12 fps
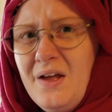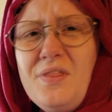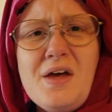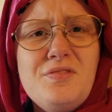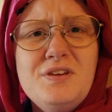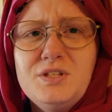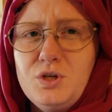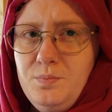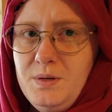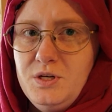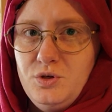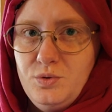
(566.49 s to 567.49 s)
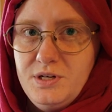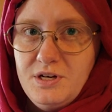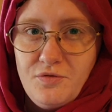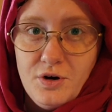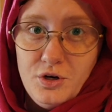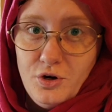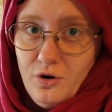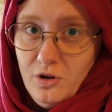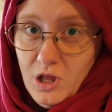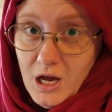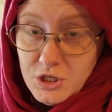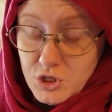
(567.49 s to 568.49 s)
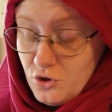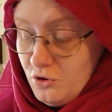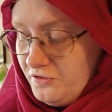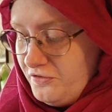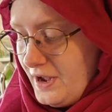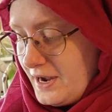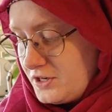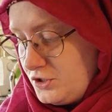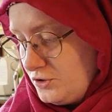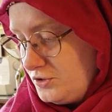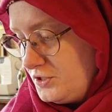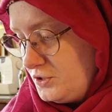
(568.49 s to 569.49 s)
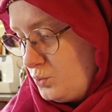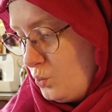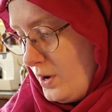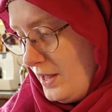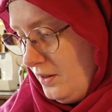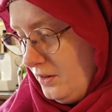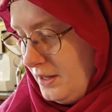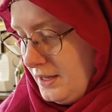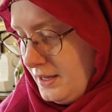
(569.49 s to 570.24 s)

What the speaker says: that this could be due to different neurological factors as well.